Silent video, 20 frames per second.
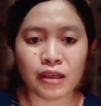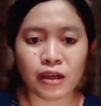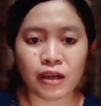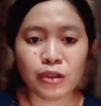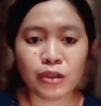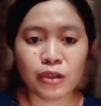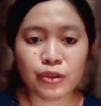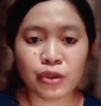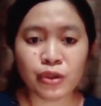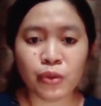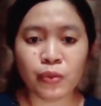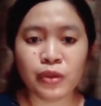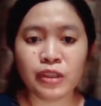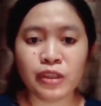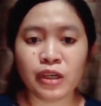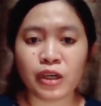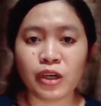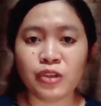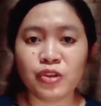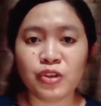also with
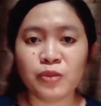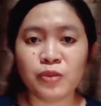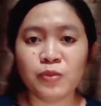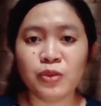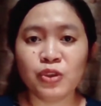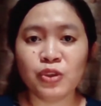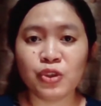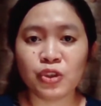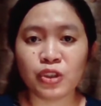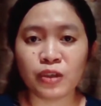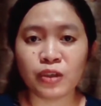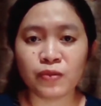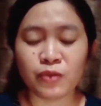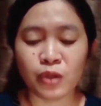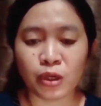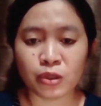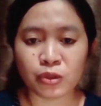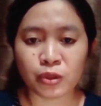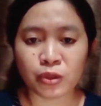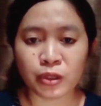the contribution of
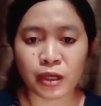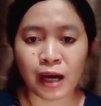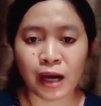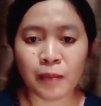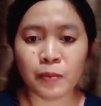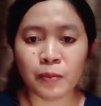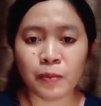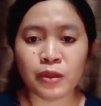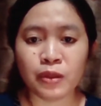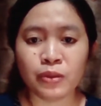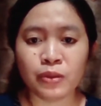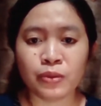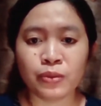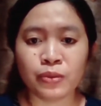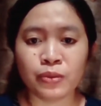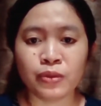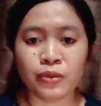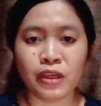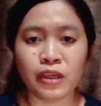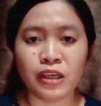Dr. Gapol,
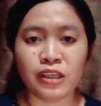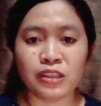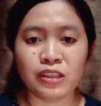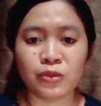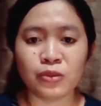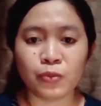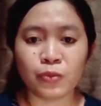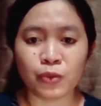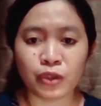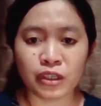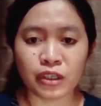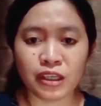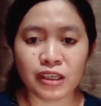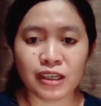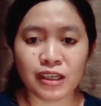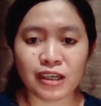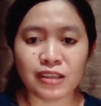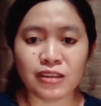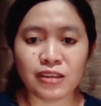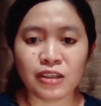who is
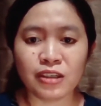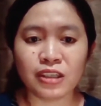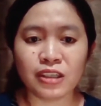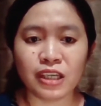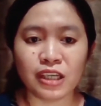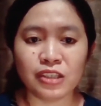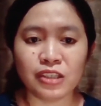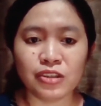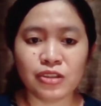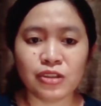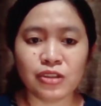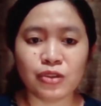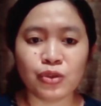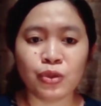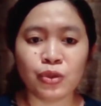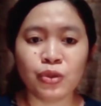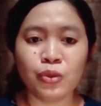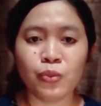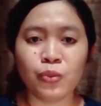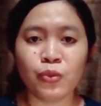working under the
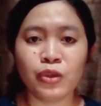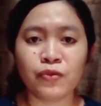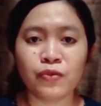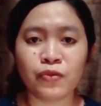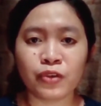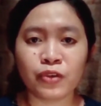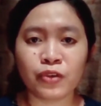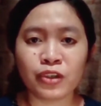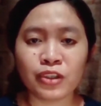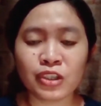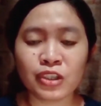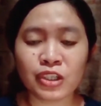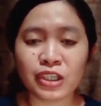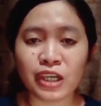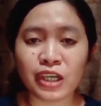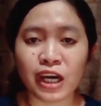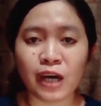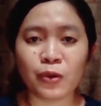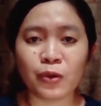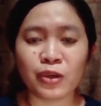institute, we
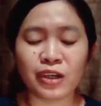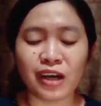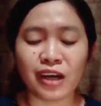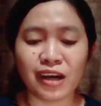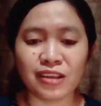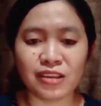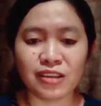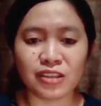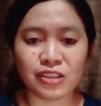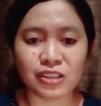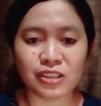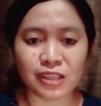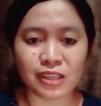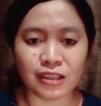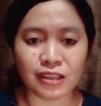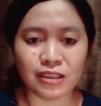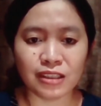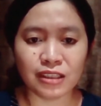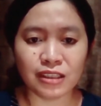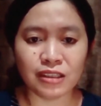further our
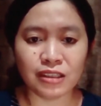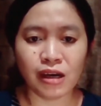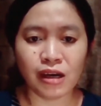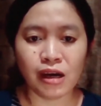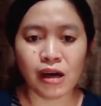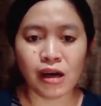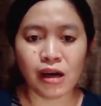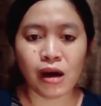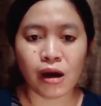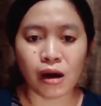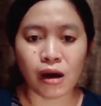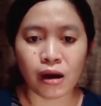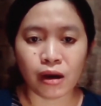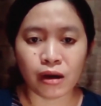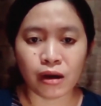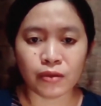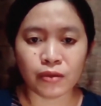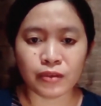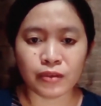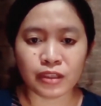understanding
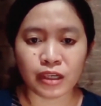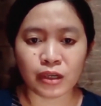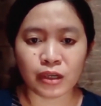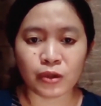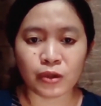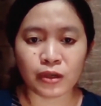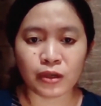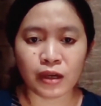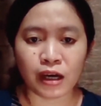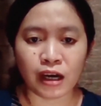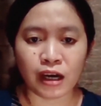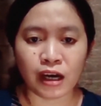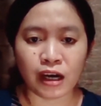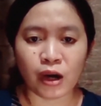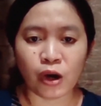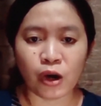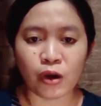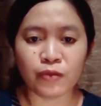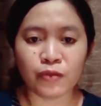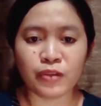of
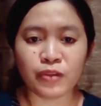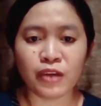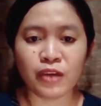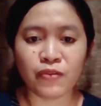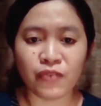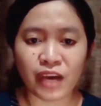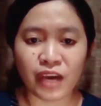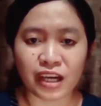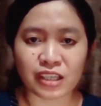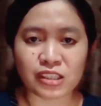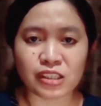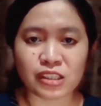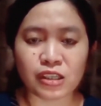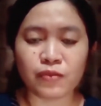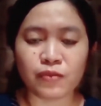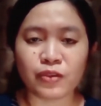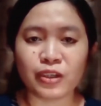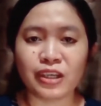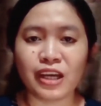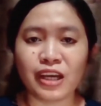the effects
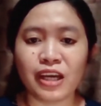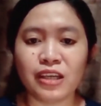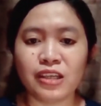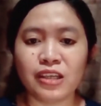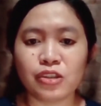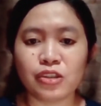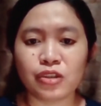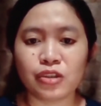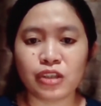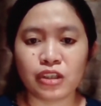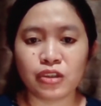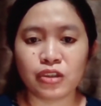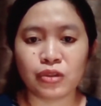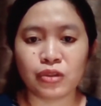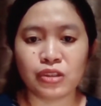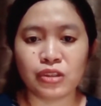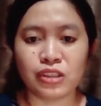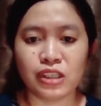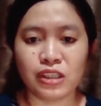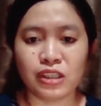of organic
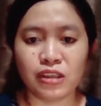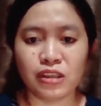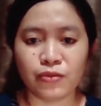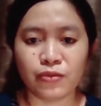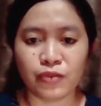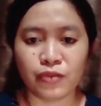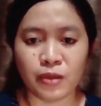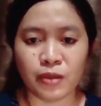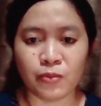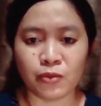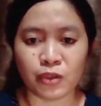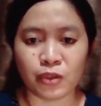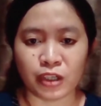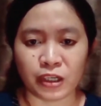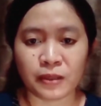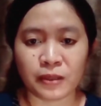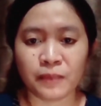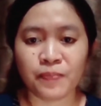structures in the framework.